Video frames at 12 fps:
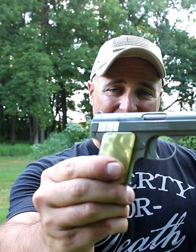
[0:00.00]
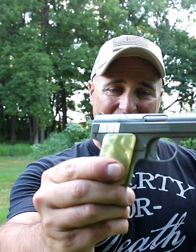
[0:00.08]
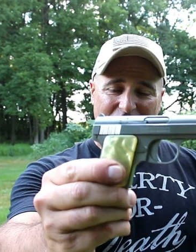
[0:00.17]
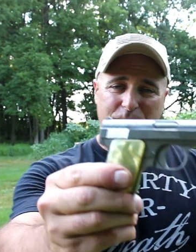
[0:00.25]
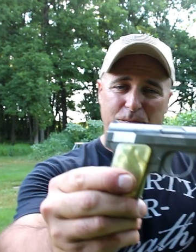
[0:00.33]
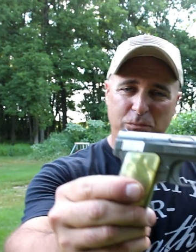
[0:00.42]

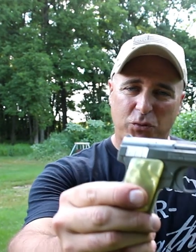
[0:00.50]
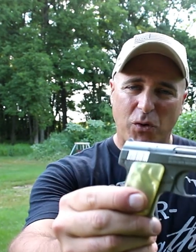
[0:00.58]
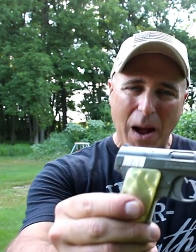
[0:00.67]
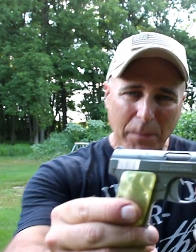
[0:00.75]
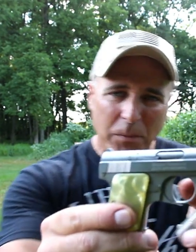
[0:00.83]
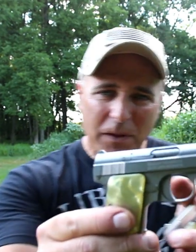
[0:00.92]
That's
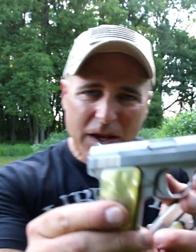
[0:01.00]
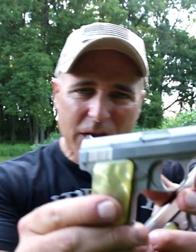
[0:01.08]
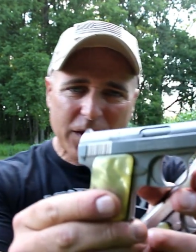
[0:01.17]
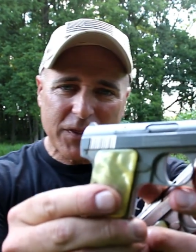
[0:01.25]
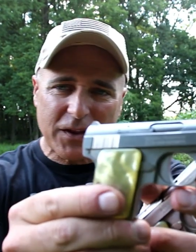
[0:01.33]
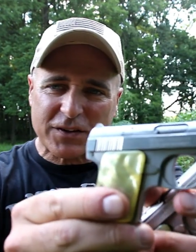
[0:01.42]

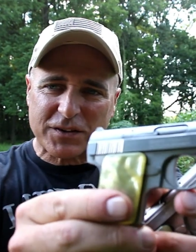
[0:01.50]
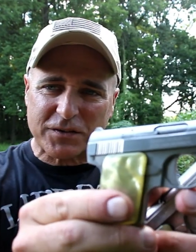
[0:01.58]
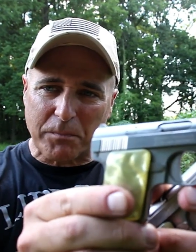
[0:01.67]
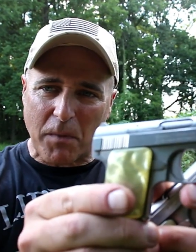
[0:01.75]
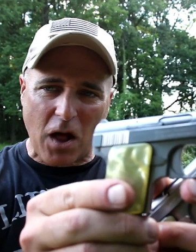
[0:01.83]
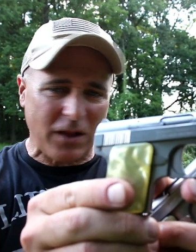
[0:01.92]
probably the
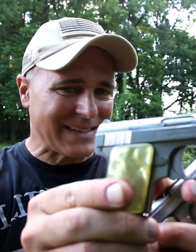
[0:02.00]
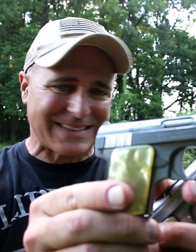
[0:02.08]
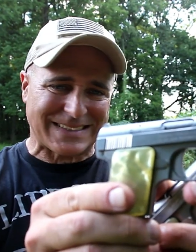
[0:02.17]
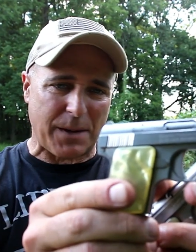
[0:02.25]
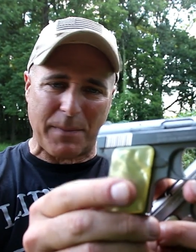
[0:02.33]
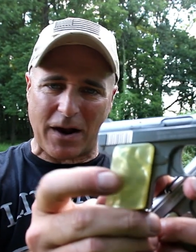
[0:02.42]
smallest
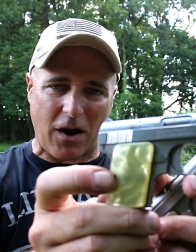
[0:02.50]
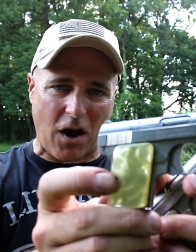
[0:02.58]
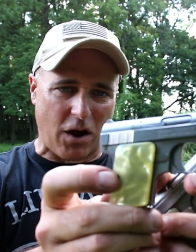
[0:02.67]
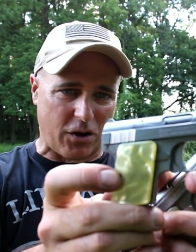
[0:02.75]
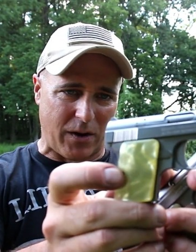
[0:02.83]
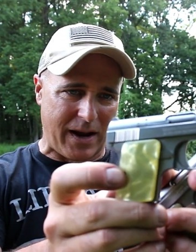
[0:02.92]

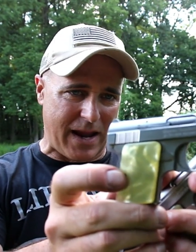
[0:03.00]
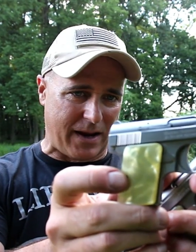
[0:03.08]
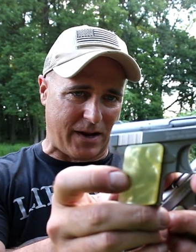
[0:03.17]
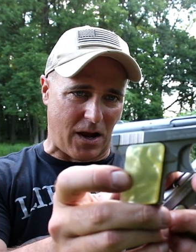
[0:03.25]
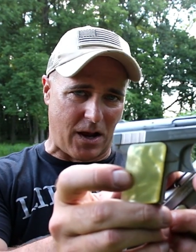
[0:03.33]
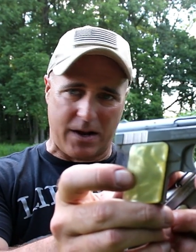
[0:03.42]
semi-auto
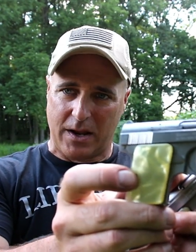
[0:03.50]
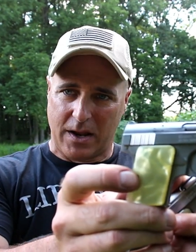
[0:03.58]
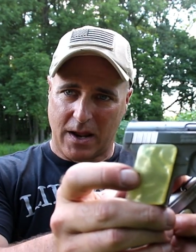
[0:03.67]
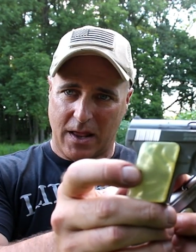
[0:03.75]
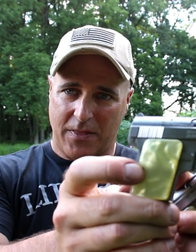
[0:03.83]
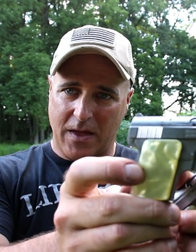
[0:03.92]
handgun
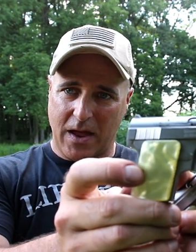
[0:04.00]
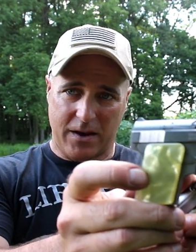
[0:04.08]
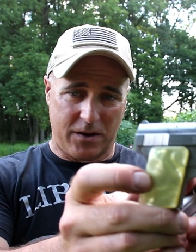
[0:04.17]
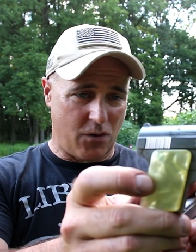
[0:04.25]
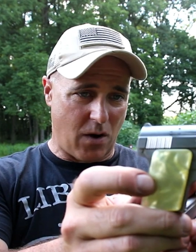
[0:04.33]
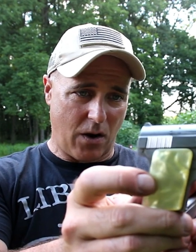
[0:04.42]
that
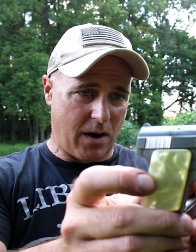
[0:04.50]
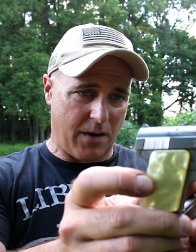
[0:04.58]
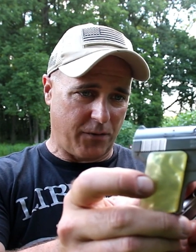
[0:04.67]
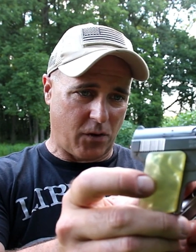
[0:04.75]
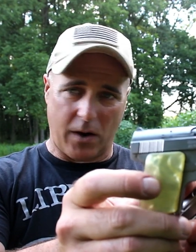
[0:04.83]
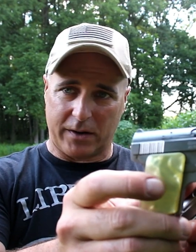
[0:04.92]
you are
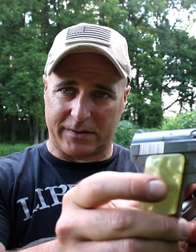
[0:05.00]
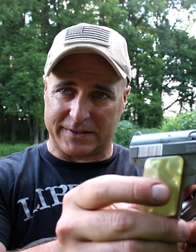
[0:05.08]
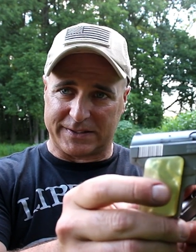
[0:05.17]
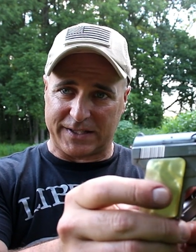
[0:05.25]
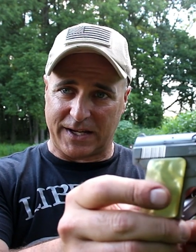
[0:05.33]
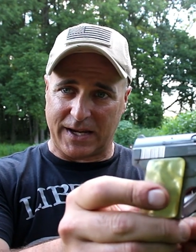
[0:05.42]
ever going to
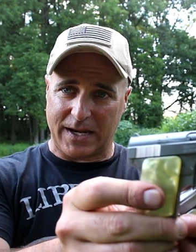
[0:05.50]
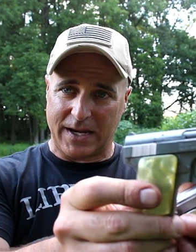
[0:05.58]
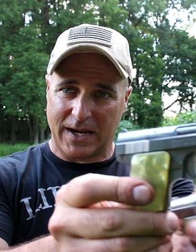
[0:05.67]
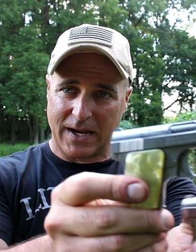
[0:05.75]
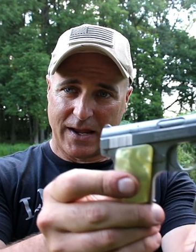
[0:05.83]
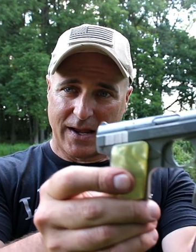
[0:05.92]
see
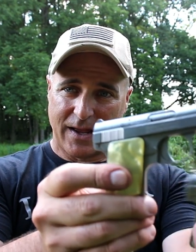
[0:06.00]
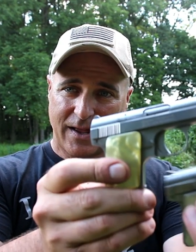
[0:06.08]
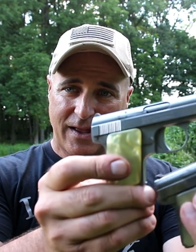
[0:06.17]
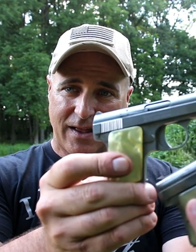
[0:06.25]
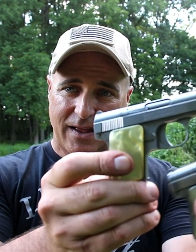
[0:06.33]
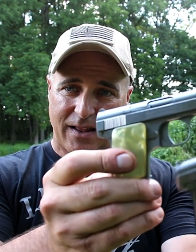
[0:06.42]

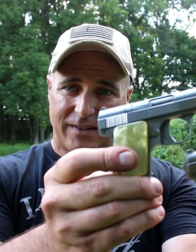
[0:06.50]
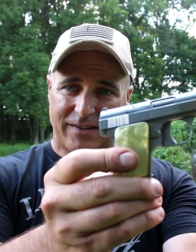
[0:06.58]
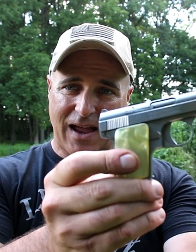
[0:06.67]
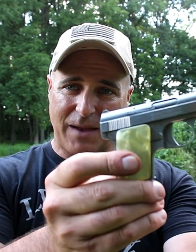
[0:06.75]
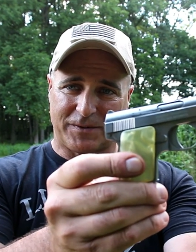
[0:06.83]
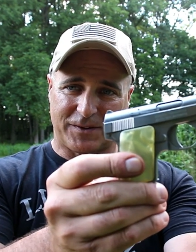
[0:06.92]

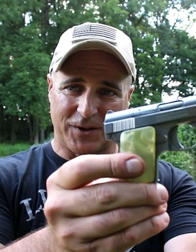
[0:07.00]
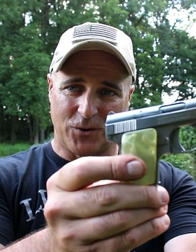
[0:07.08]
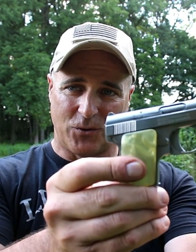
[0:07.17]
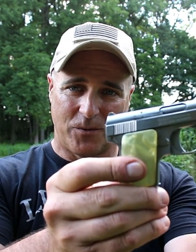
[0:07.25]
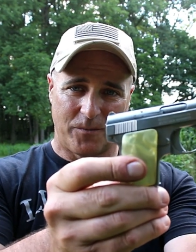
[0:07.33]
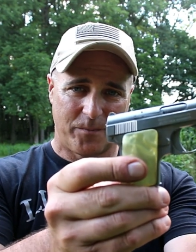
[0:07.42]
times
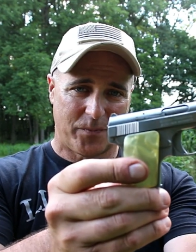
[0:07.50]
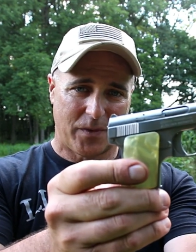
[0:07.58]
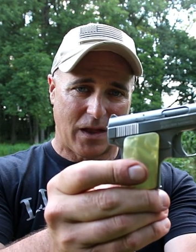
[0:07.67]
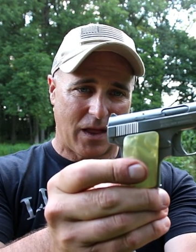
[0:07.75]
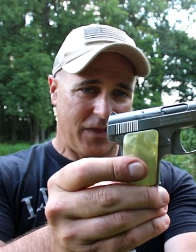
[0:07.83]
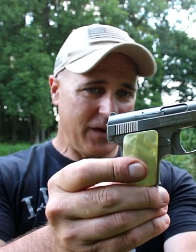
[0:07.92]
two.
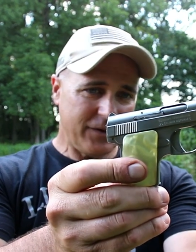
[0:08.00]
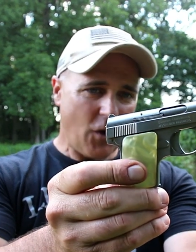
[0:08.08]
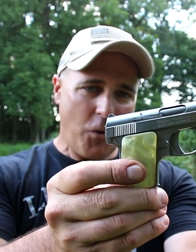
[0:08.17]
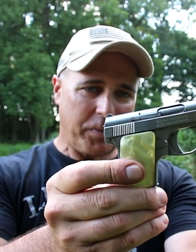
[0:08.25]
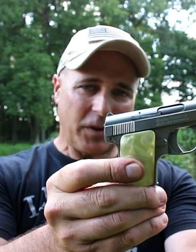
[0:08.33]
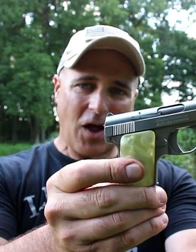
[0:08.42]
These
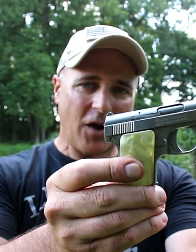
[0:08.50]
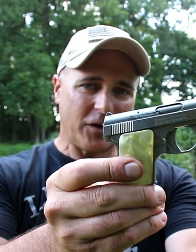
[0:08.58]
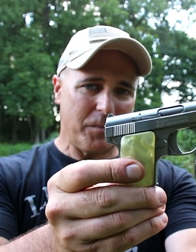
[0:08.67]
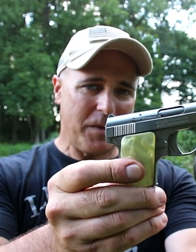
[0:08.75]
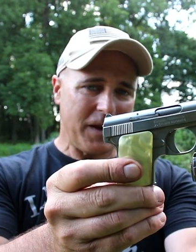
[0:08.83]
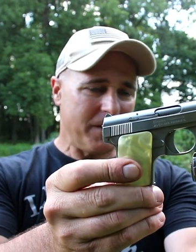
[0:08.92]
don't belong
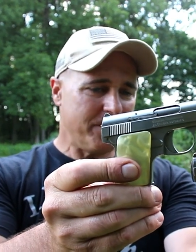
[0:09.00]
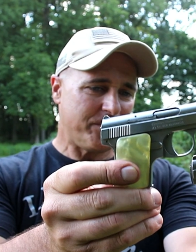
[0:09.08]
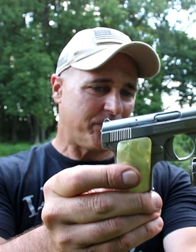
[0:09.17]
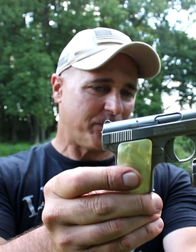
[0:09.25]
to me.